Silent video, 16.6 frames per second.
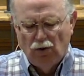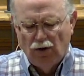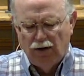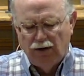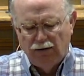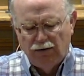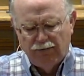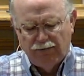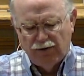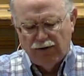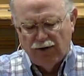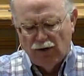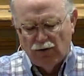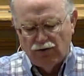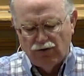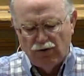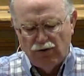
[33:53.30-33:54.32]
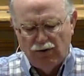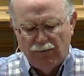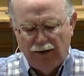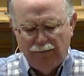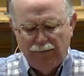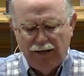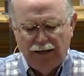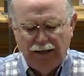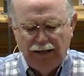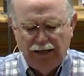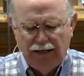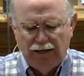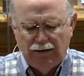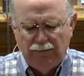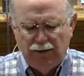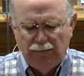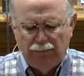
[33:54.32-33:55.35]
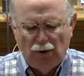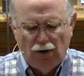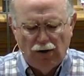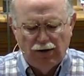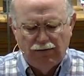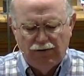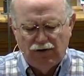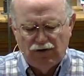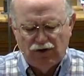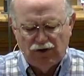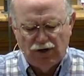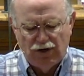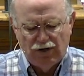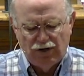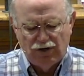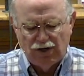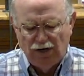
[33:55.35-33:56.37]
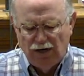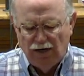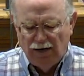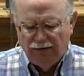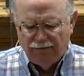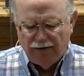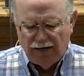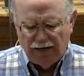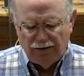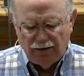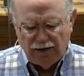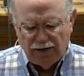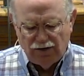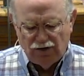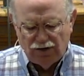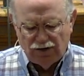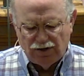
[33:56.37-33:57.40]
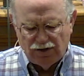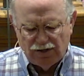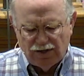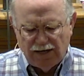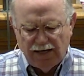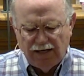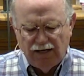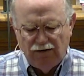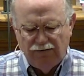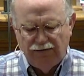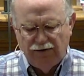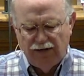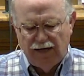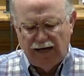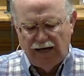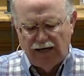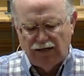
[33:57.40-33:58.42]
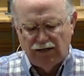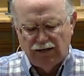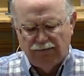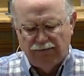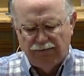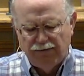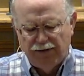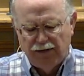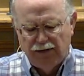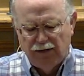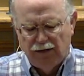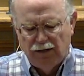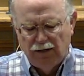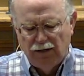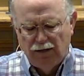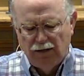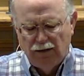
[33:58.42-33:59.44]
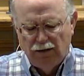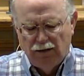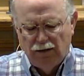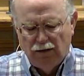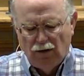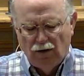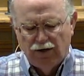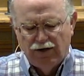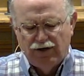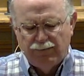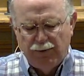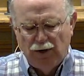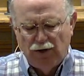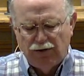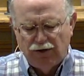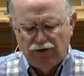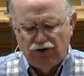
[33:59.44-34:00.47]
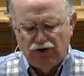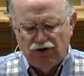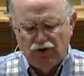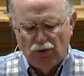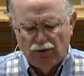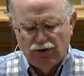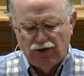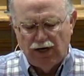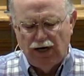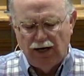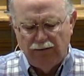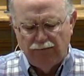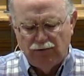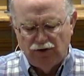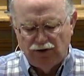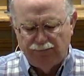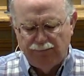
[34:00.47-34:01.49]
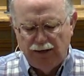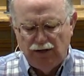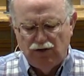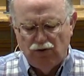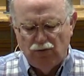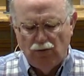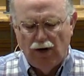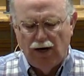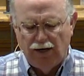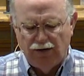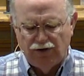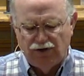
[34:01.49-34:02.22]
Lord, for those who you may be leading to be a part of this church, Father, I just thank you for that. Holy Spirit, this is your time to speak to